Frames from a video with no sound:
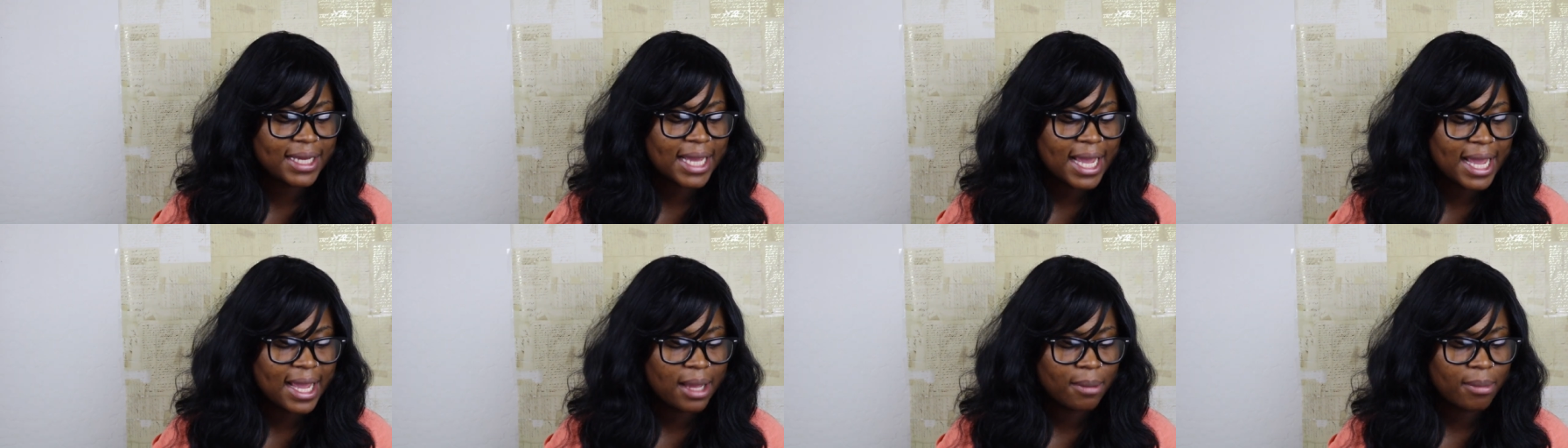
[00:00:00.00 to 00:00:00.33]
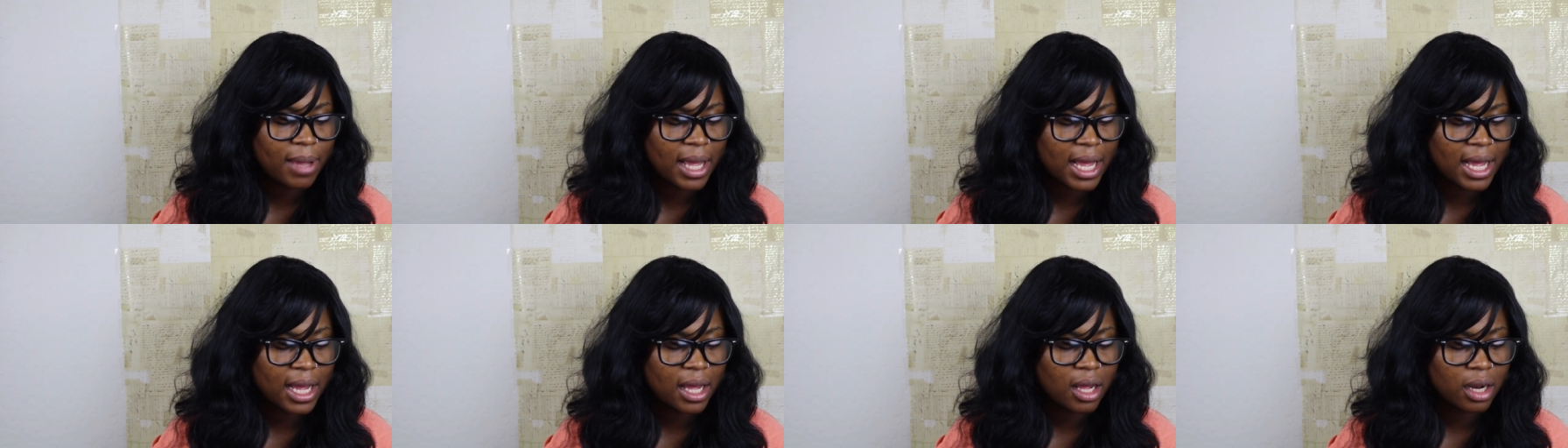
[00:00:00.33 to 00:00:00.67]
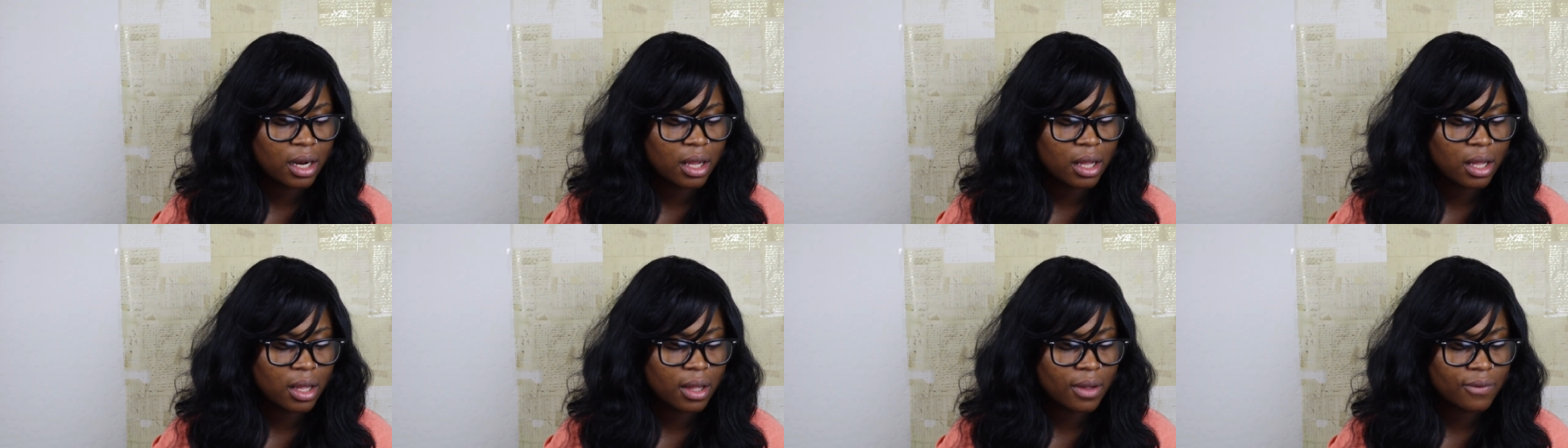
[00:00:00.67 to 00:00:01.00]
came
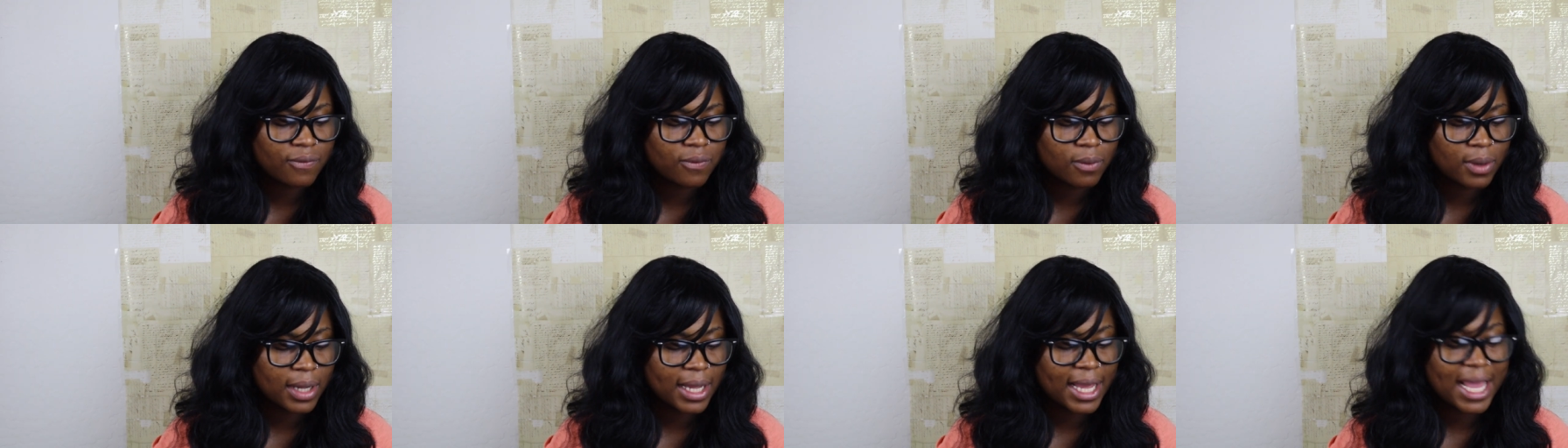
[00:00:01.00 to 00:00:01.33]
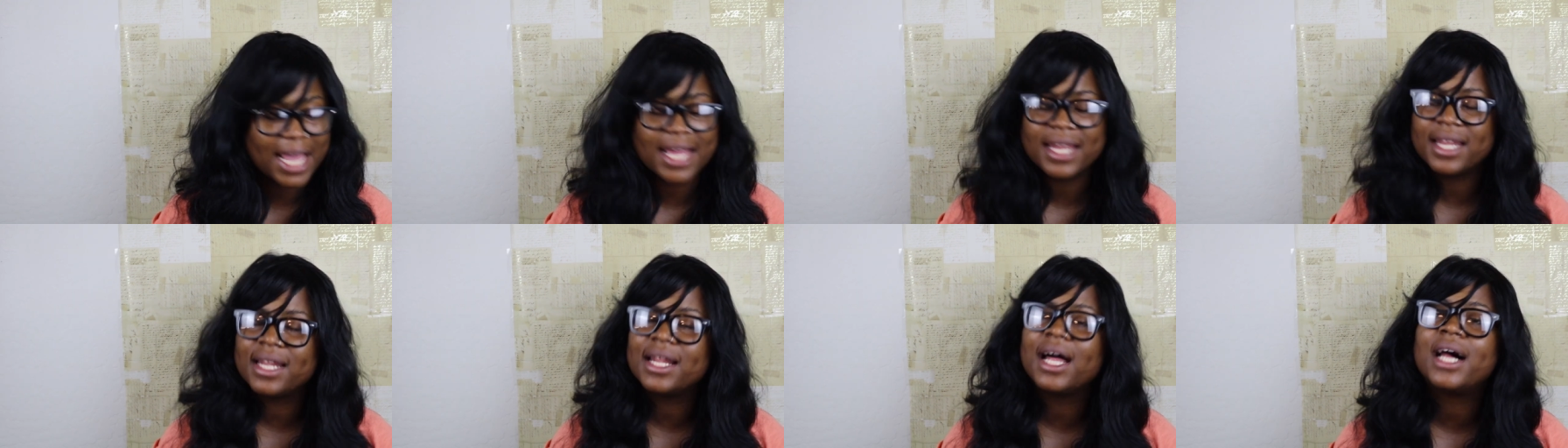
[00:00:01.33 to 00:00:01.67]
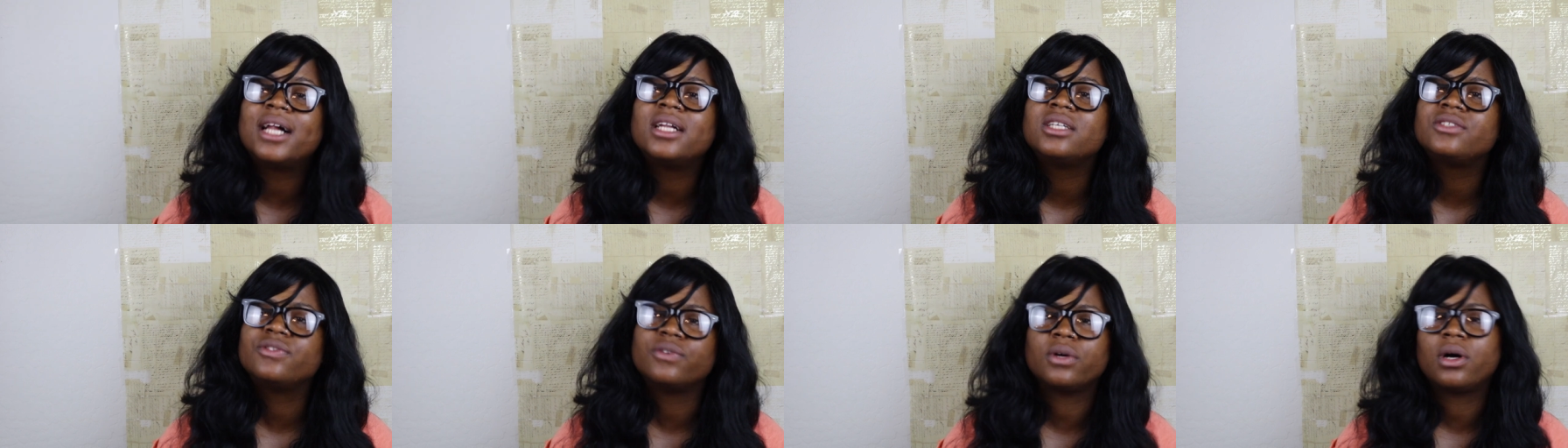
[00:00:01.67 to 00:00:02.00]
out of, what,
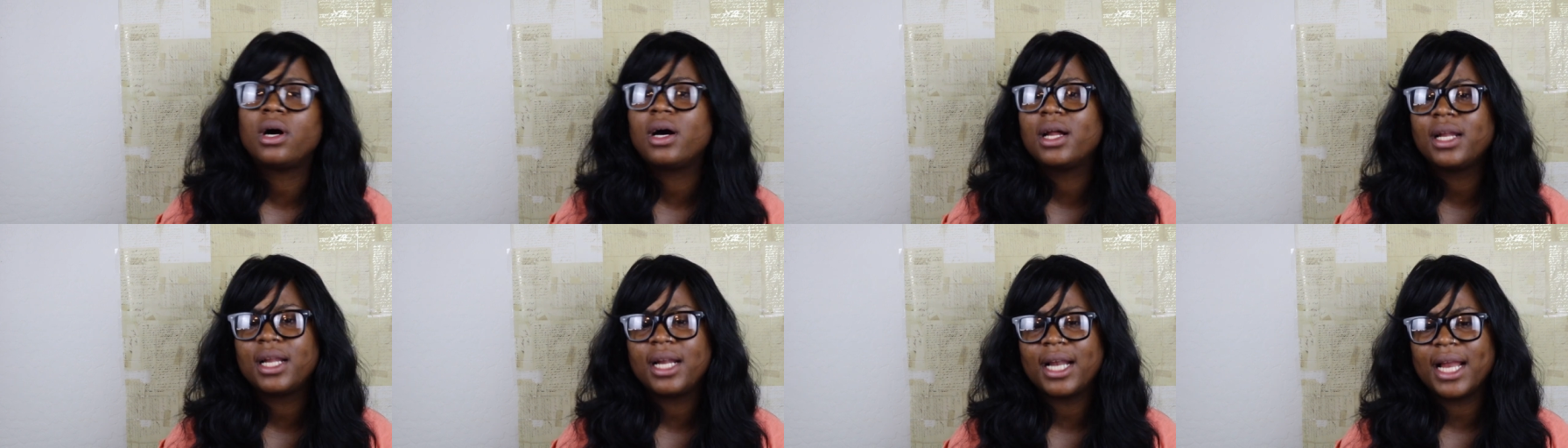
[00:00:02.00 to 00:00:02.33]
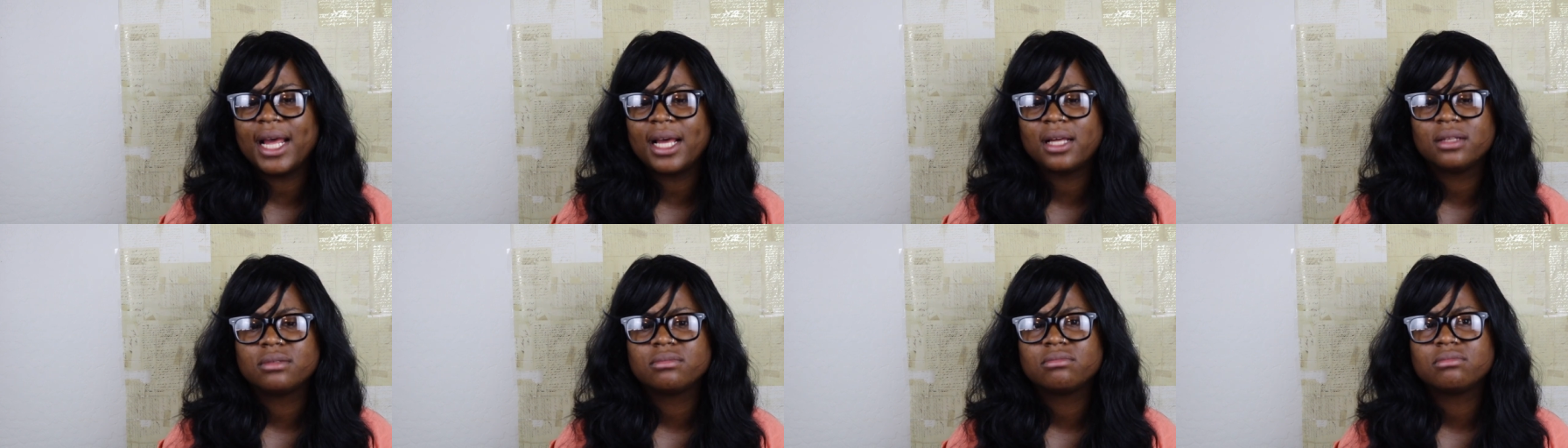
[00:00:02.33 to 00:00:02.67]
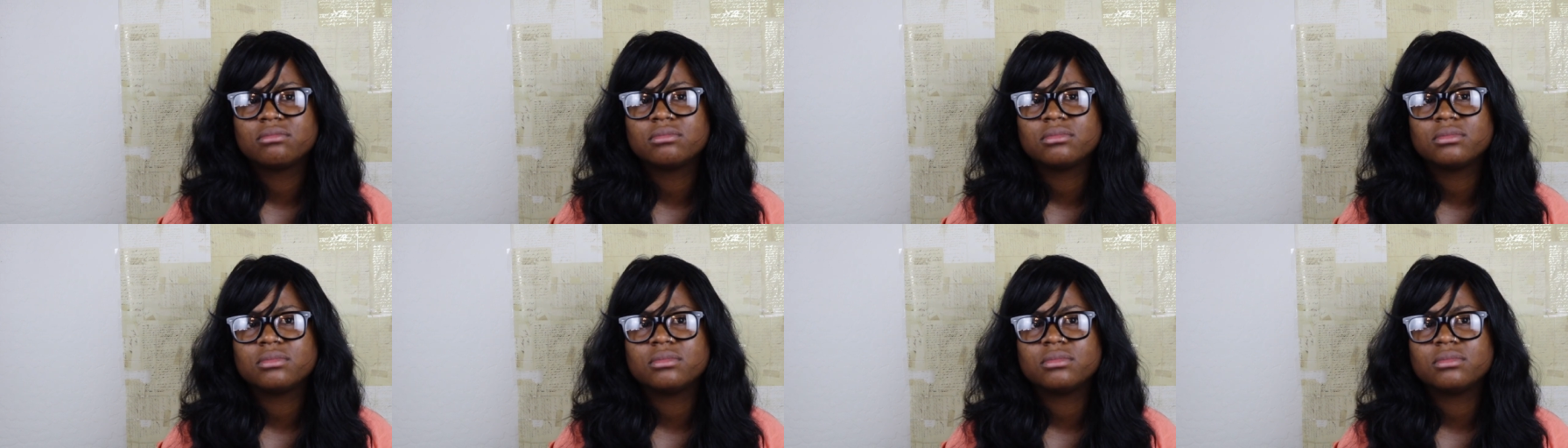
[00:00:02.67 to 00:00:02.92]
$80 for all of that?